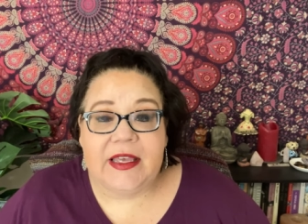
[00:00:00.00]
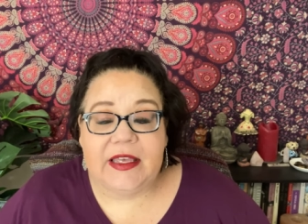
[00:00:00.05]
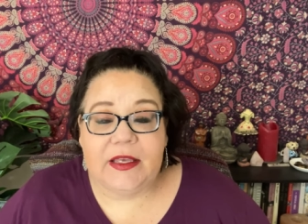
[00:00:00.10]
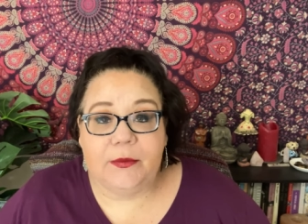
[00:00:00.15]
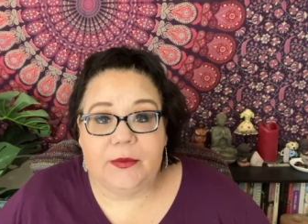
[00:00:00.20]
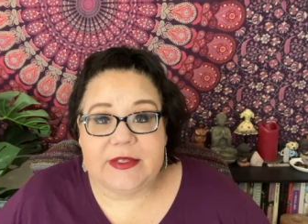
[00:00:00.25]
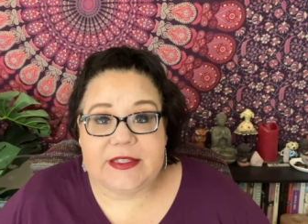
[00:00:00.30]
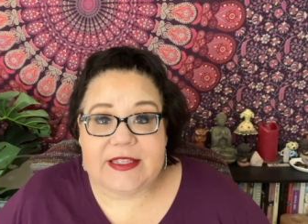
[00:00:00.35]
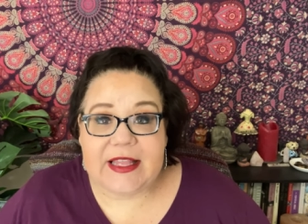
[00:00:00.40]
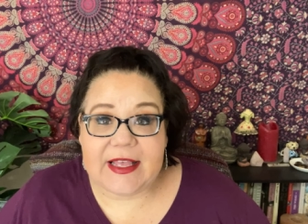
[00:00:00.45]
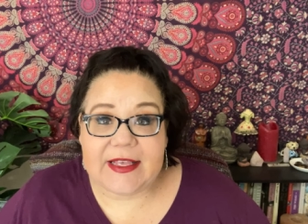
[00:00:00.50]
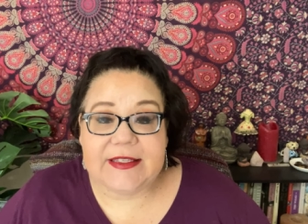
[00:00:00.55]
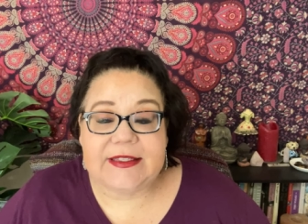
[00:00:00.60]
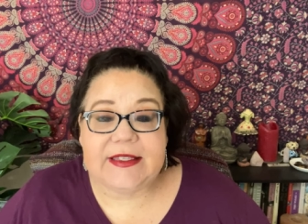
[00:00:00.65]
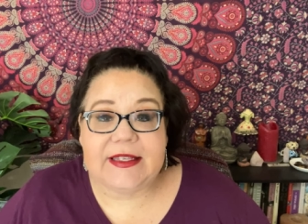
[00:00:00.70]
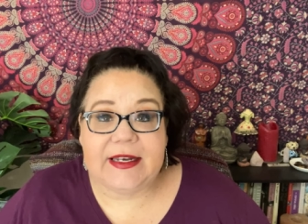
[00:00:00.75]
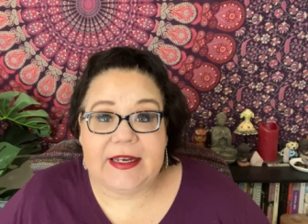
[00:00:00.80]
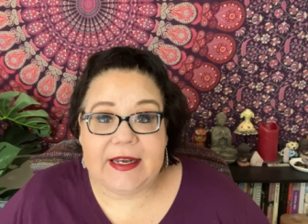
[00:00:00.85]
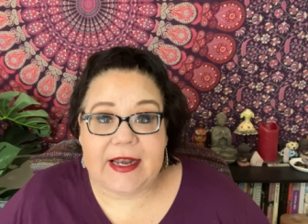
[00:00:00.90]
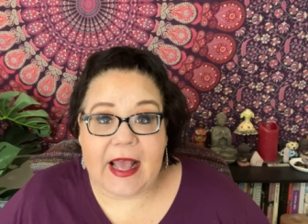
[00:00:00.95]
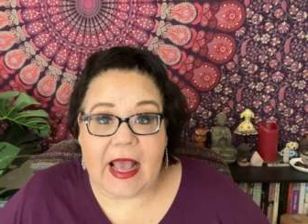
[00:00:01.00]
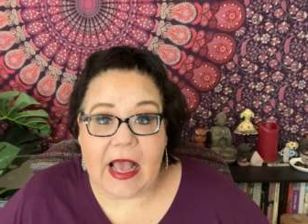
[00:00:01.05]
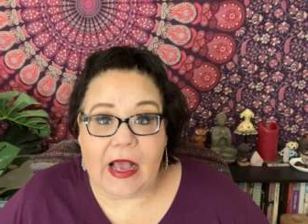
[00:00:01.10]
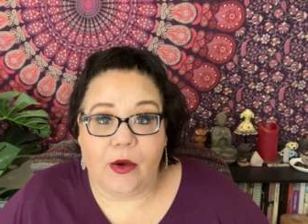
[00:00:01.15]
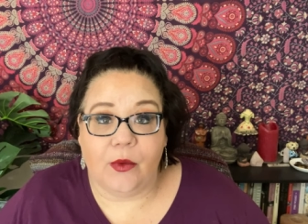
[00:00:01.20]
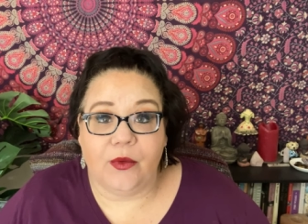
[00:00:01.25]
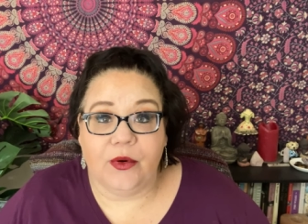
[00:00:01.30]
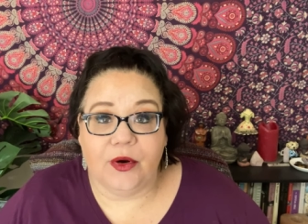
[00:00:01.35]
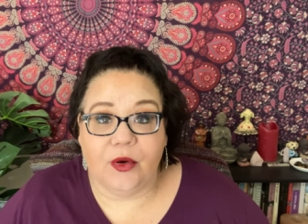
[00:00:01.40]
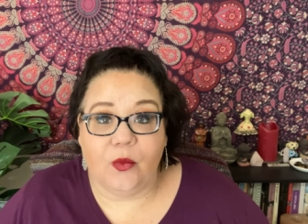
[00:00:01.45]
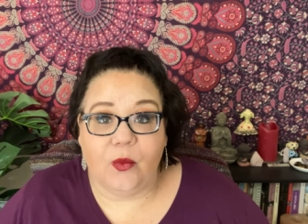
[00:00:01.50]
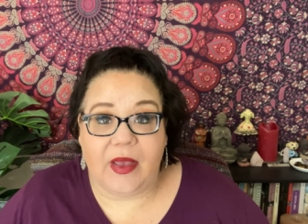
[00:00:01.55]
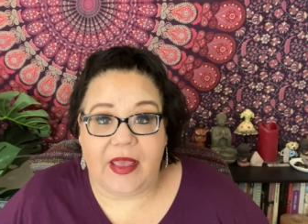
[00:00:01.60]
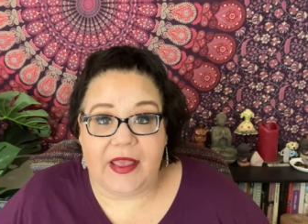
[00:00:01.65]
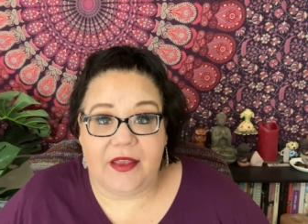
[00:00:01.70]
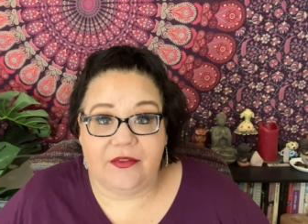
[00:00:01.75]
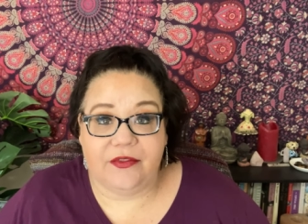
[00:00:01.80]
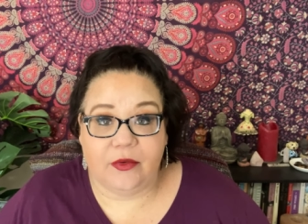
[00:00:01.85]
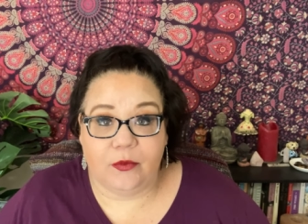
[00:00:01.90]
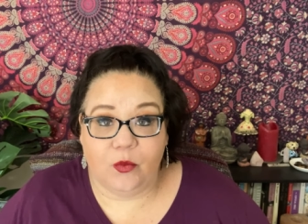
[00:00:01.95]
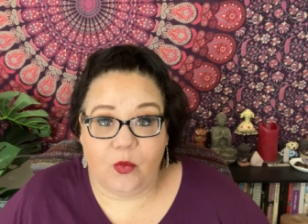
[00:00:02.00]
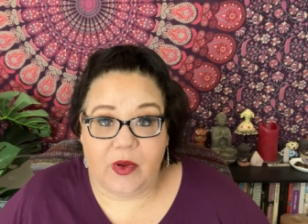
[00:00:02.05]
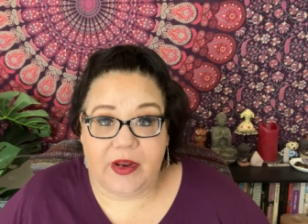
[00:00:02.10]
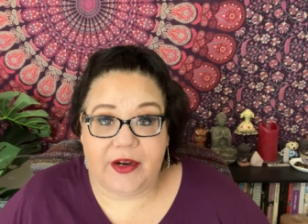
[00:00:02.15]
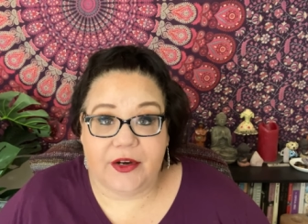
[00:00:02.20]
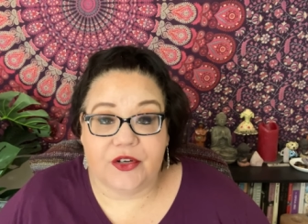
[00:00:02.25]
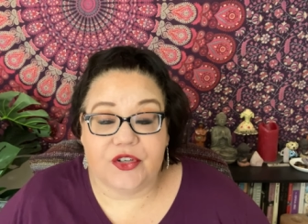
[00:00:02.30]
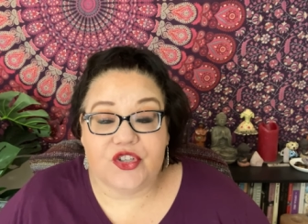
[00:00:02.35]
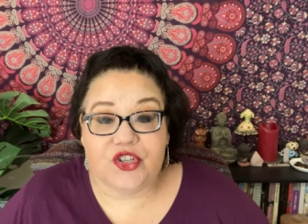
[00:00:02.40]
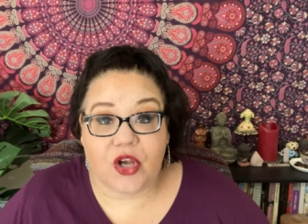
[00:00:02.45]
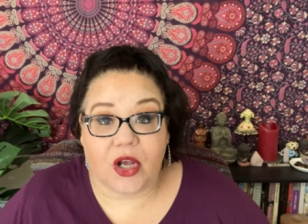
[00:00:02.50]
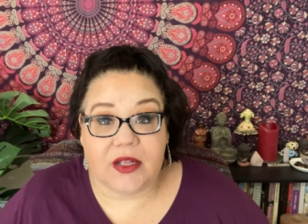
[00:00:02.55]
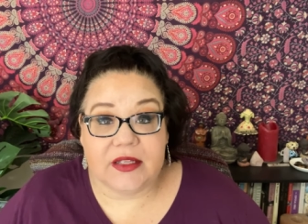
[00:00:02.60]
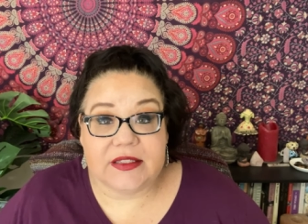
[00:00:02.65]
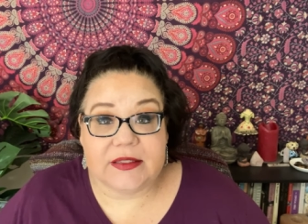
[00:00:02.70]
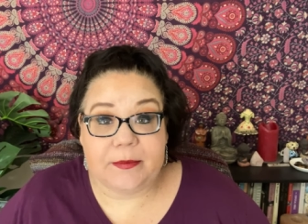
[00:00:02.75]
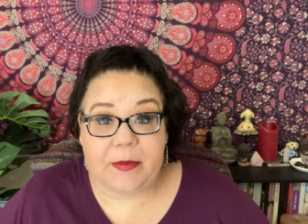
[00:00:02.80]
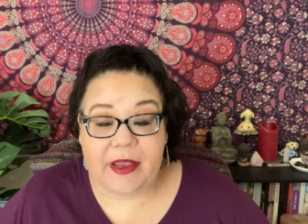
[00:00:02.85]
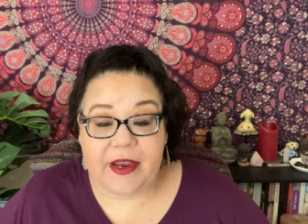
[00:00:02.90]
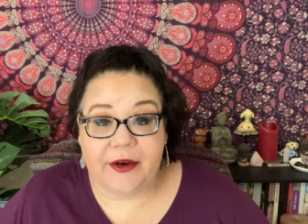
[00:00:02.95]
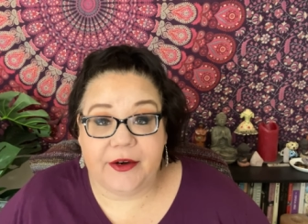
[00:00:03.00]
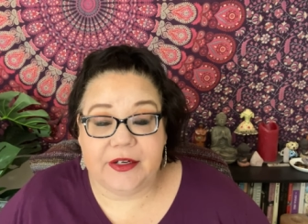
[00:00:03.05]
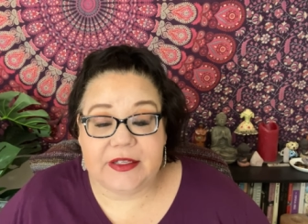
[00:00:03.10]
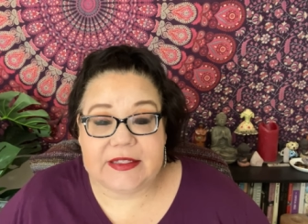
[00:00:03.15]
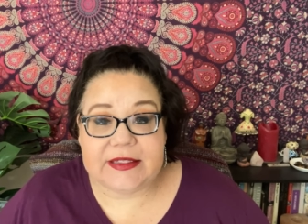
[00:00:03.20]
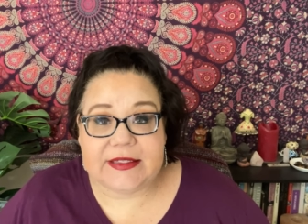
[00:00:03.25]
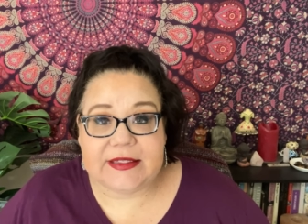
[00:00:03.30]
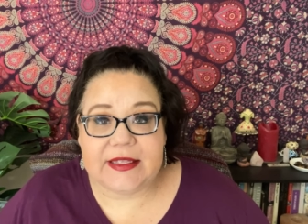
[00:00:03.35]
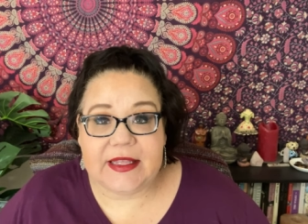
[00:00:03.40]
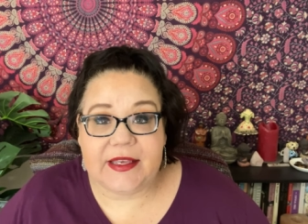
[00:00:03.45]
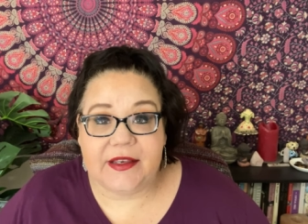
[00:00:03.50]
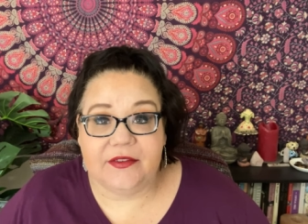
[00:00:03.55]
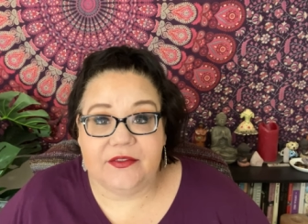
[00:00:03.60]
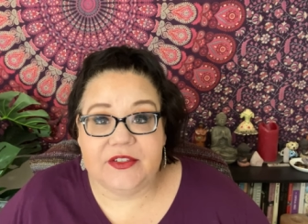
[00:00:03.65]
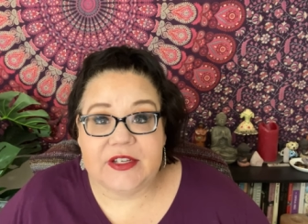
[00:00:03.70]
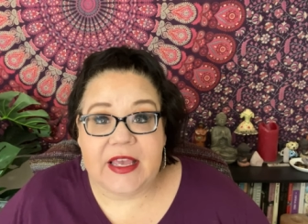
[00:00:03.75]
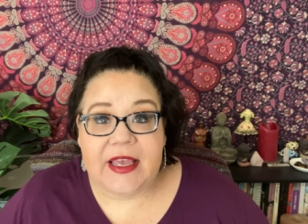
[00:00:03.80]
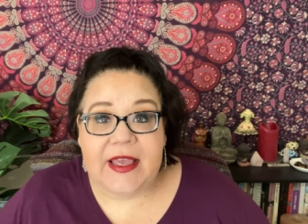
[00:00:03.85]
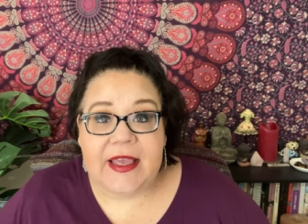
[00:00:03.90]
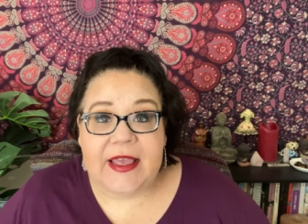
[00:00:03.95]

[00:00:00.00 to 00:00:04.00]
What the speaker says: It was less than an hour away from where Shawn's parents lived.